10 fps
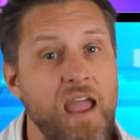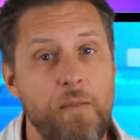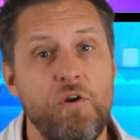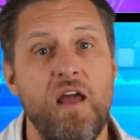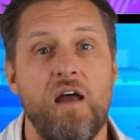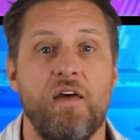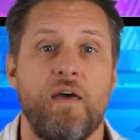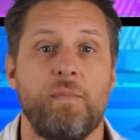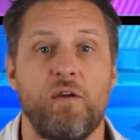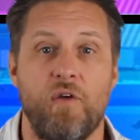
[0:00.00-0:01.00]
Hammer down on
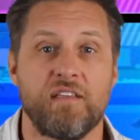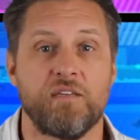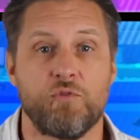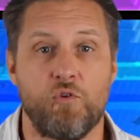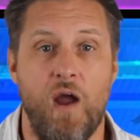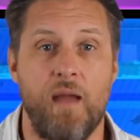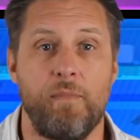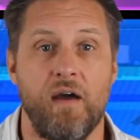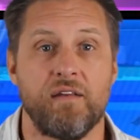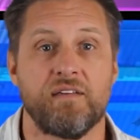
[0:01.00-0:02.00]
that big red subscribe
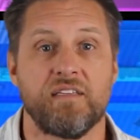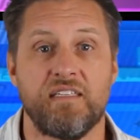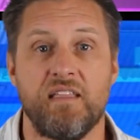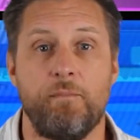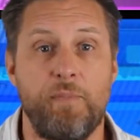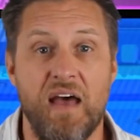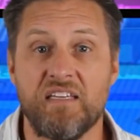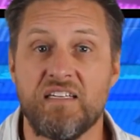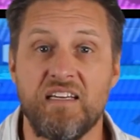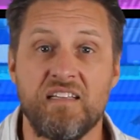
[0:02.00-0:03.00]
button to see the
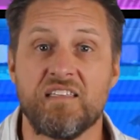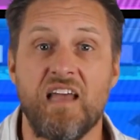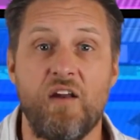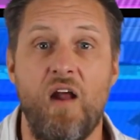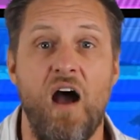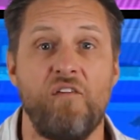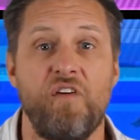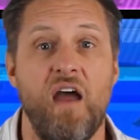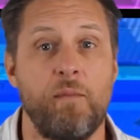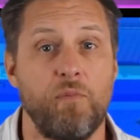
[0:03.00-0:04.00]
best insider
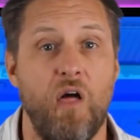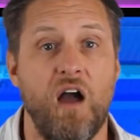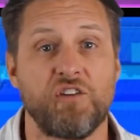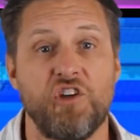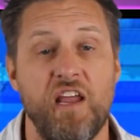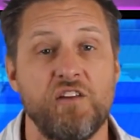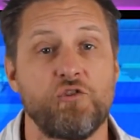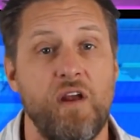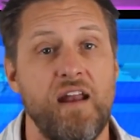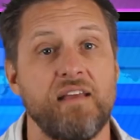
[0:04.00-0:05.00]
alpha and blockchain
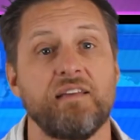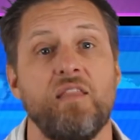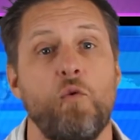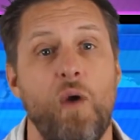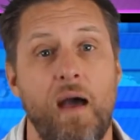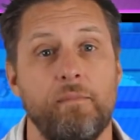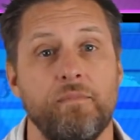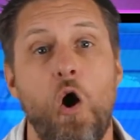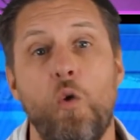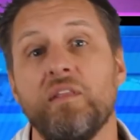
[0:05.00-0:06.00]
trainings on the web.
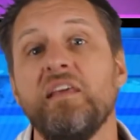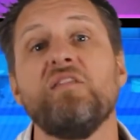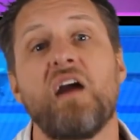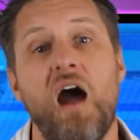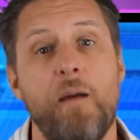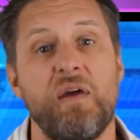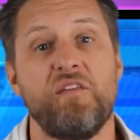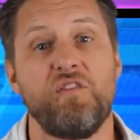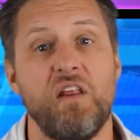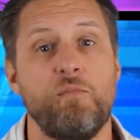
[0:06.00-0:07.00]
Oh, and leave a comment
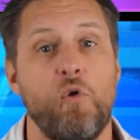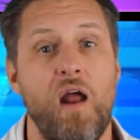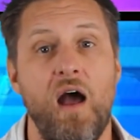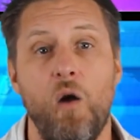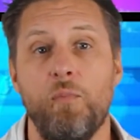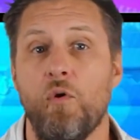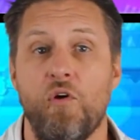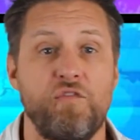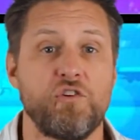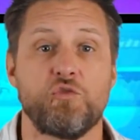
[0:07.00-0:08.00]
if you need more help
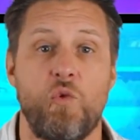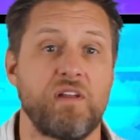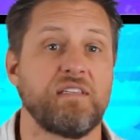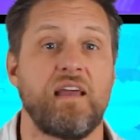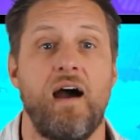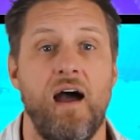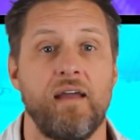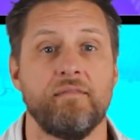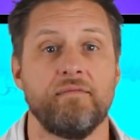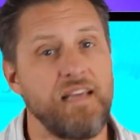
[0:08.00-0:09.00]
or if you just want to say
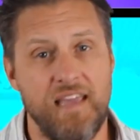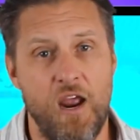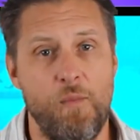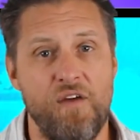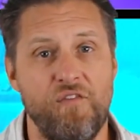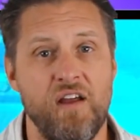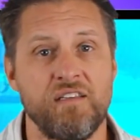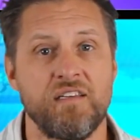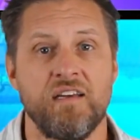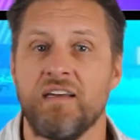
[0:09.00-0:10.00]
hi. Take care, my
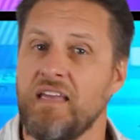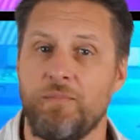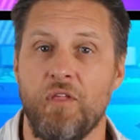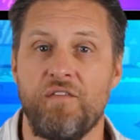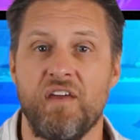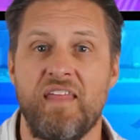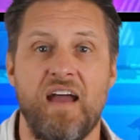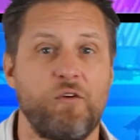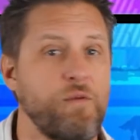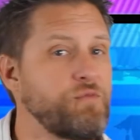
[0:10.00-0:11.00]
friends. Keep living
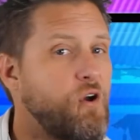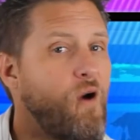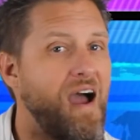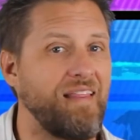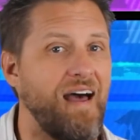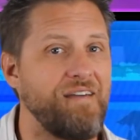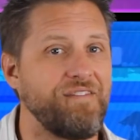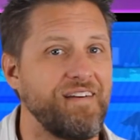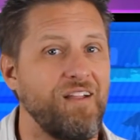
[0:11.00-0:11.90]
that crypto high life.